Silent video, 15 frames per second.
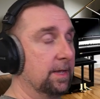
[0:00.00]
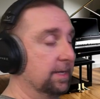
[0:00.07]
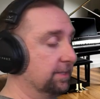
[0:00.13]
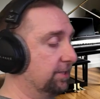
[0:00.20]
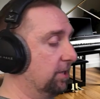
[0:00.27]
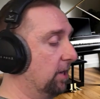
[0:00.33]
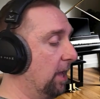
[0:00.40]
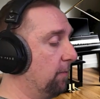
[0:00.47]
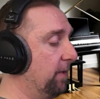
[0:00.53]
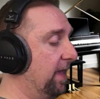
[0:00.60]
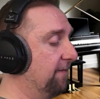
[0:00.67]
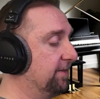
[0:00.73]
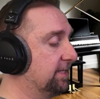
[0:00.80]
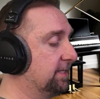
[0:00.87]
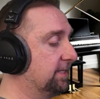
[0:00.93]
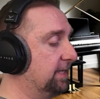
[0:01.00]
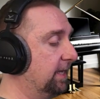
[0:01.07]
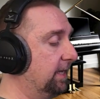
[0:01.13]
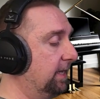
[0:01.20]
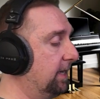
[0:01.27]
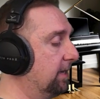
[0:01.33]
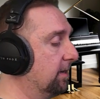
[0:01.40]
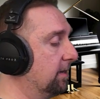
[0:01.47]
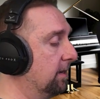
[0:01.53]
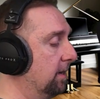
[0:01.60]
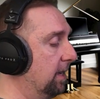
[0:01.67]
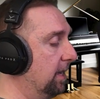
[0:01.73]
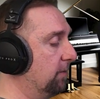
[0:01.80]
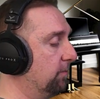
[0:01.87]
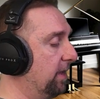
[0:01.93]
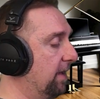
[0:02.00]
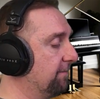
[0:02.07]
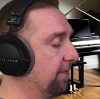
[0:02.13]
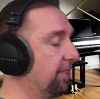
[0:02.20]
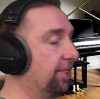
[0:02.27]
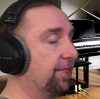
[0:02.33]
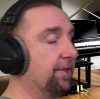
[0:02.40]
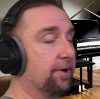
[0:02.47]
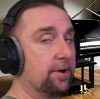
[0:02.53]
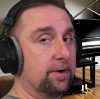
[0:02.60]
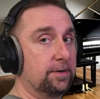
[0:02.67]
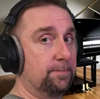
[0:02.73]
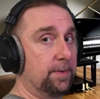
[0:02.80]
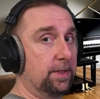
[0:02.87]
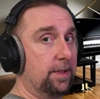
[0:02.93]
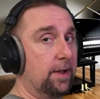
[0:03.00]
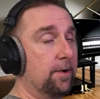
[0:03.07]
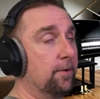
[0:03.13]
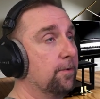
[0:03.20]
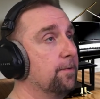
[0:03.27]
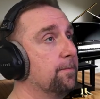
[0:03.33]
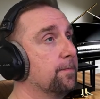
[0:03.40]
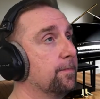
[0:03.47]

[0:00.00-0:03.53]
So now we have a C here, and we have a third below.